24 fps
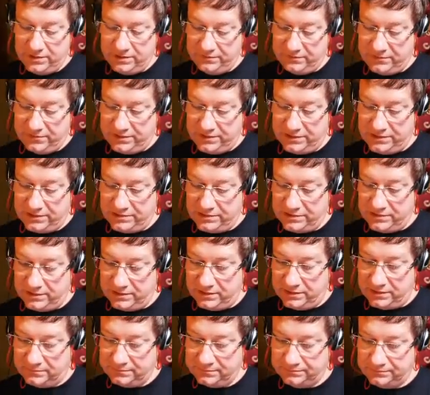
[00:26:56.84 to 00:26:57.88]
it is yet.
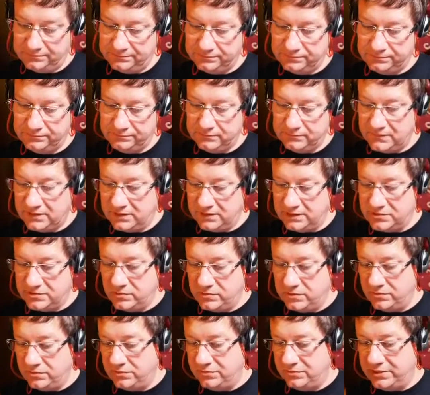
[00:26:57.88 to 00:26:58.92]
Let's
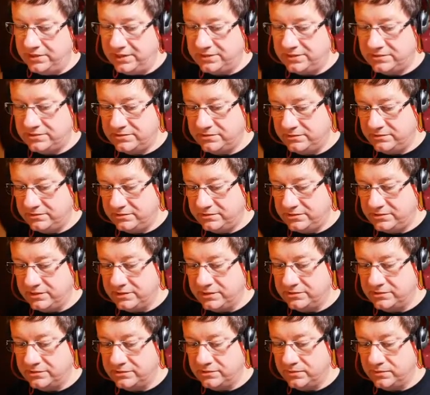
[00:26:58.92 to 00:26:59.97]
roll on that check
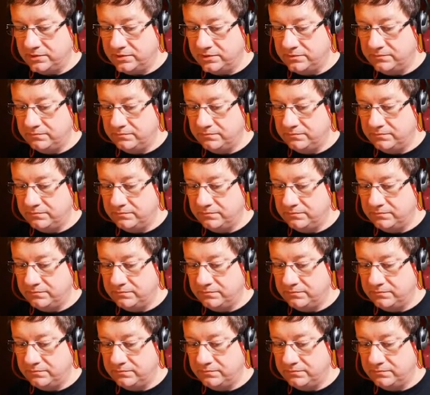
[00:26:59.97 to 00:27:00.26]
as well.